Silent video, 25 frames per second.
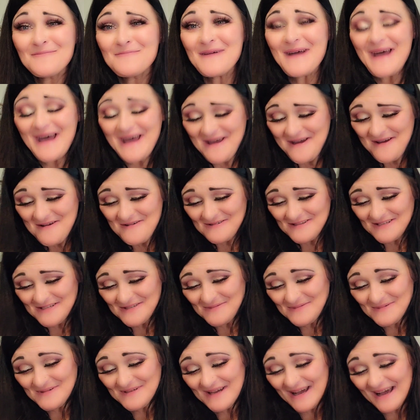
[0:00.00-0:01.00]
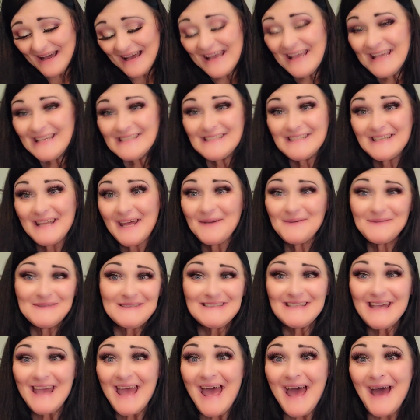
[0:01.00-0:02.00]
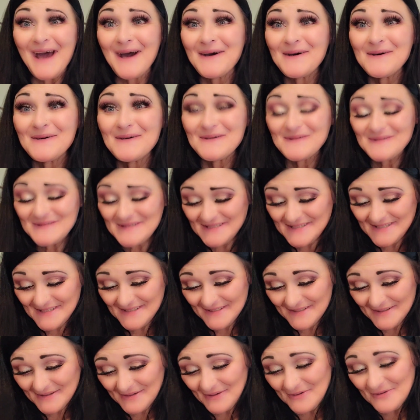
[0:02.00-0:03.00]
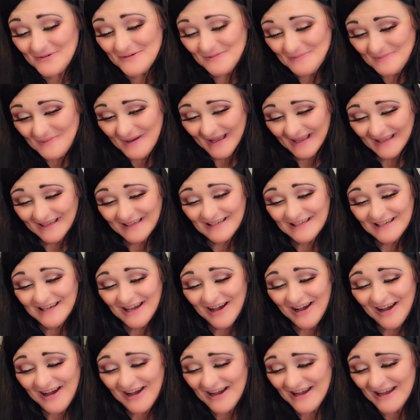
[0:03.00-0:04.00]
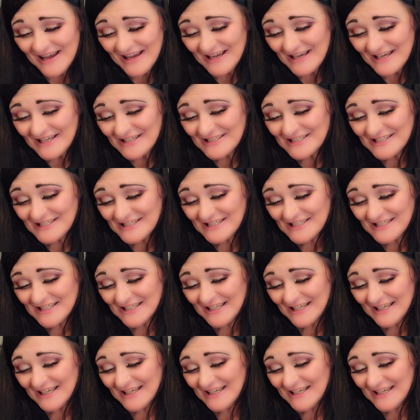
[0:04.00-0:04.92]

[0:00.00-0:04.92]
about, you guys, and I was out. Oh my gosh.